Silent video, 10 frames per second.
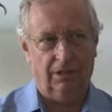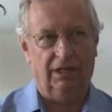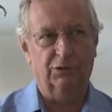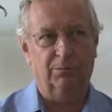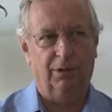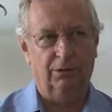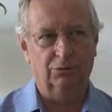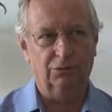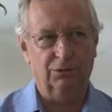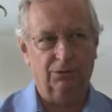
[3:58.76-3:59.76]
as
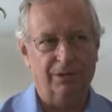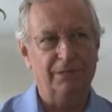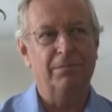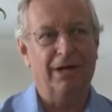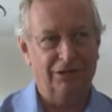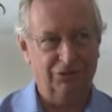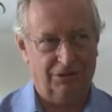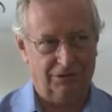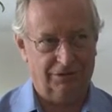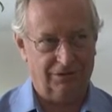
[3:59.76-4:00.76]
opposed to
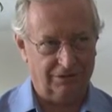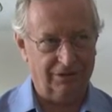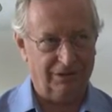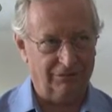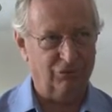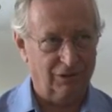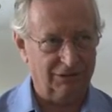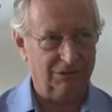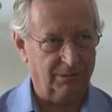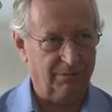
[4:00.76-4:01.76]
imagine that they have
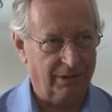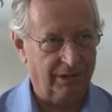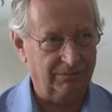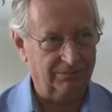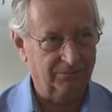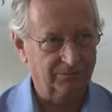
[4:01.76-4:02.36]
released the pain?